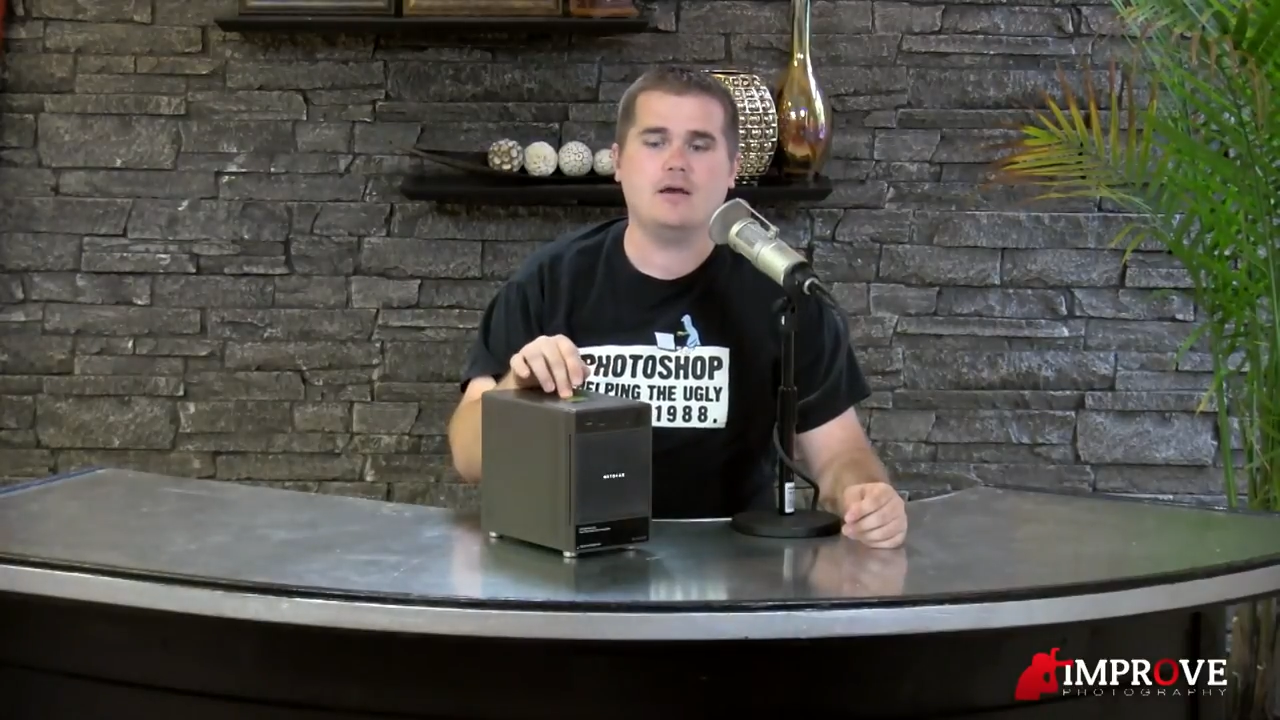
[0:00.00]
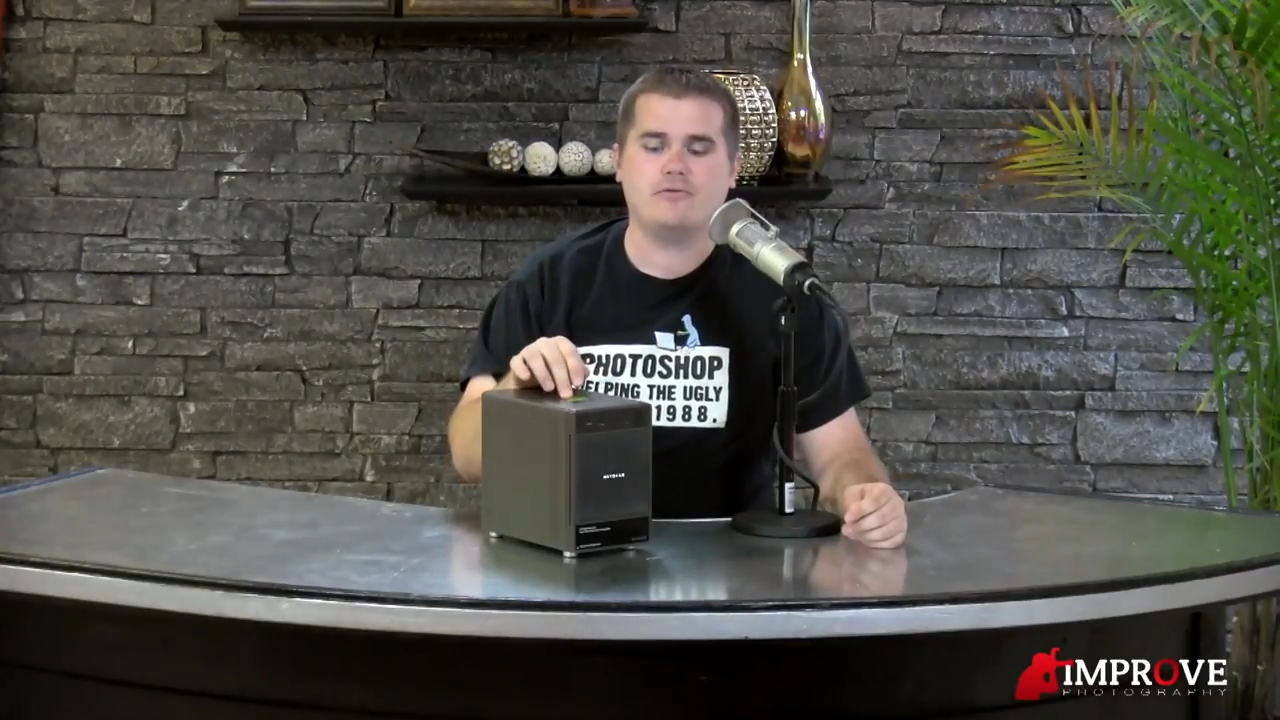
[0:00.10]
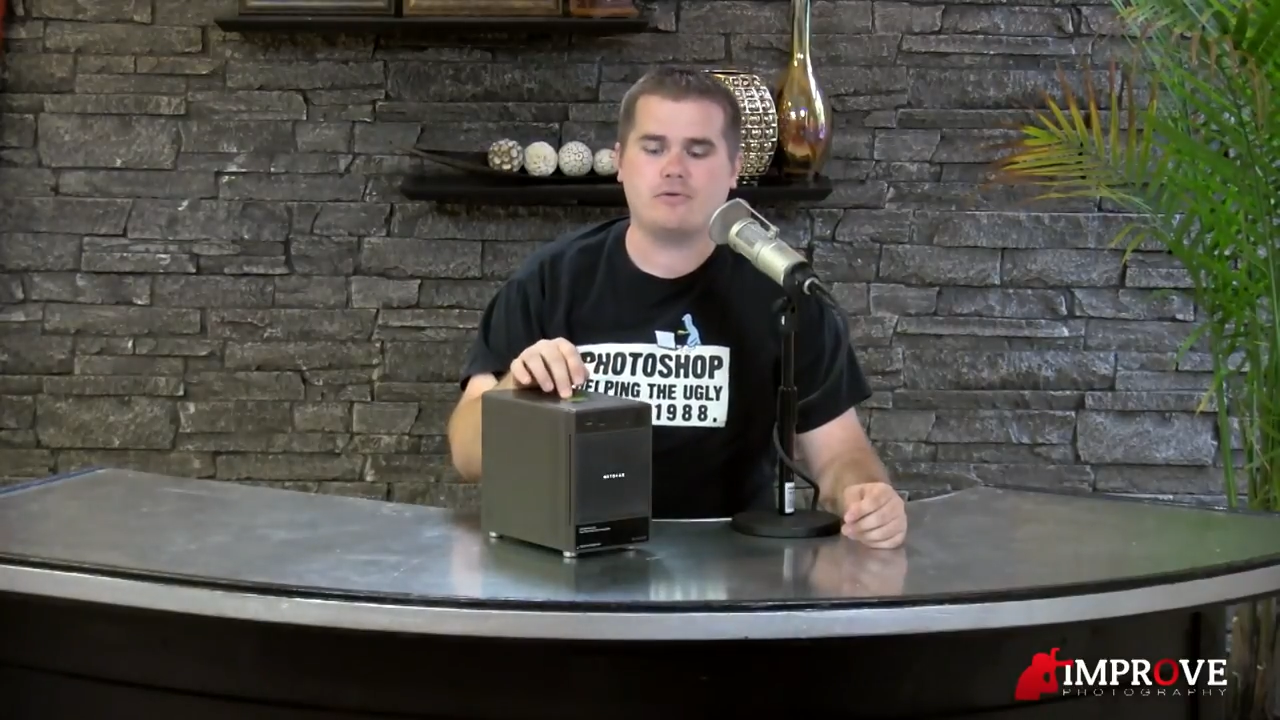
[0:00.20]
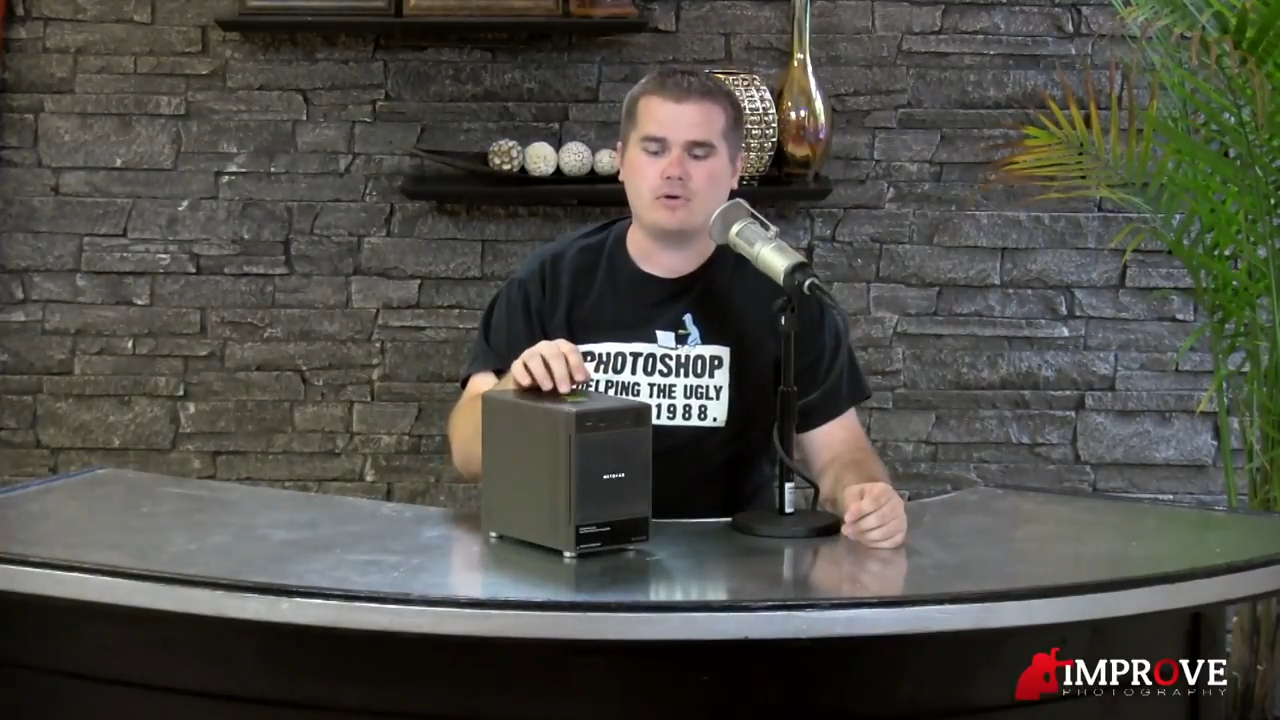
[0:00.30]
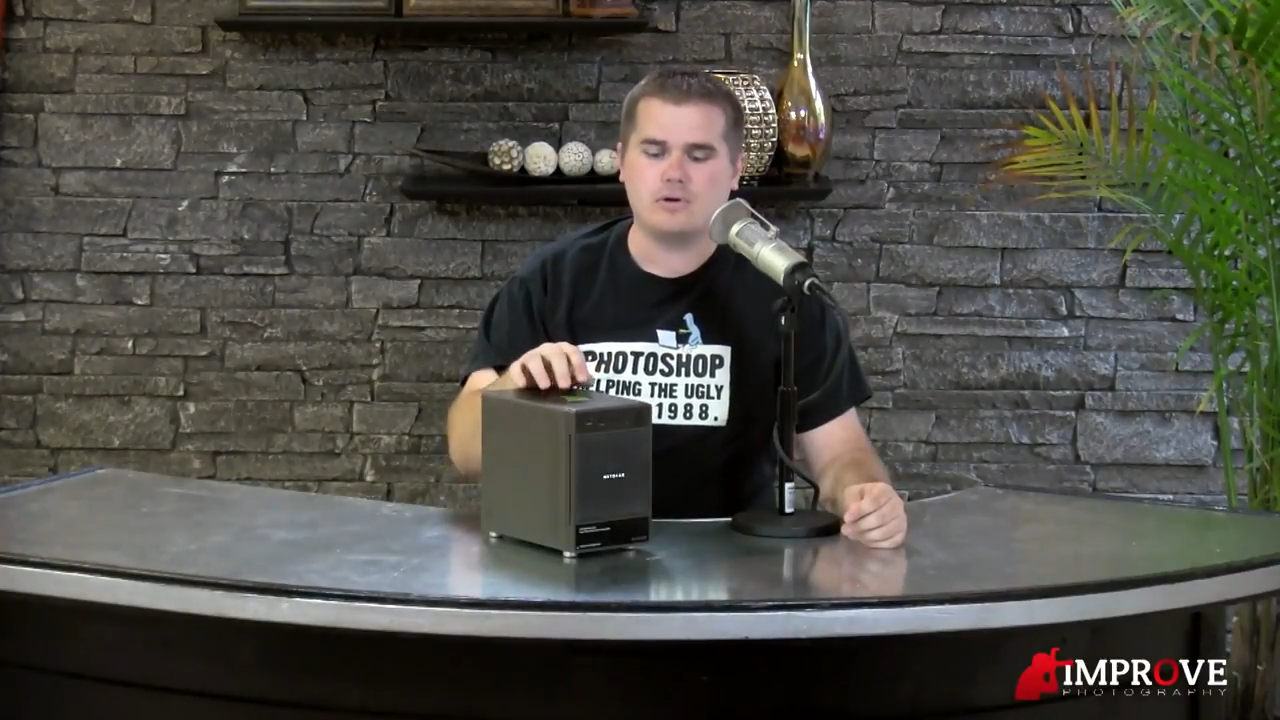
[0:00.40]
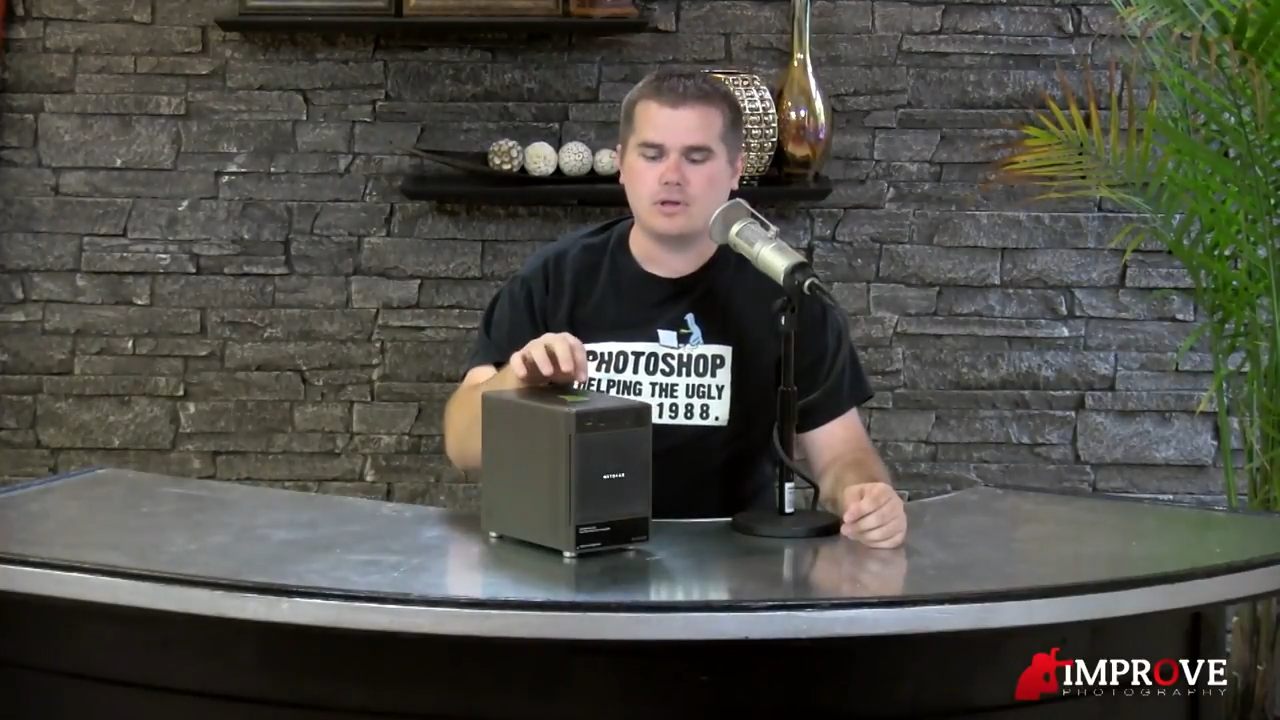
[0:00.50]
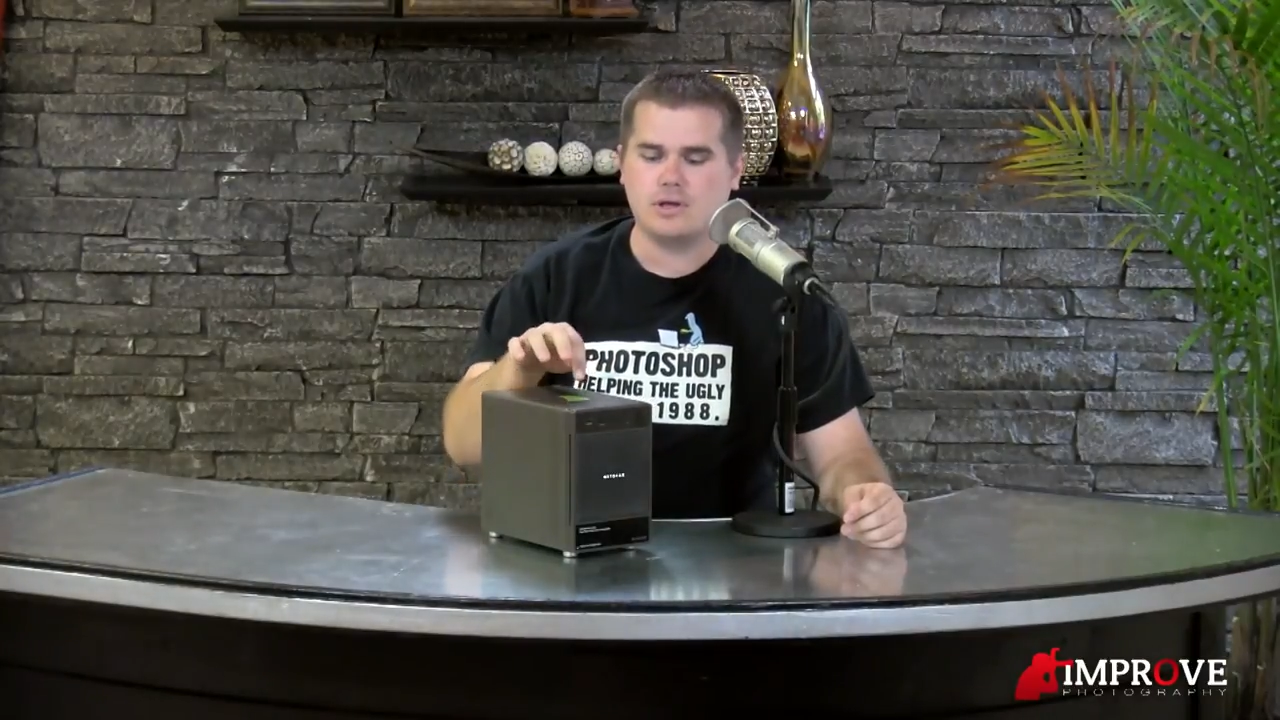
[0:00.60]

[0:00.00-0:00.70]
For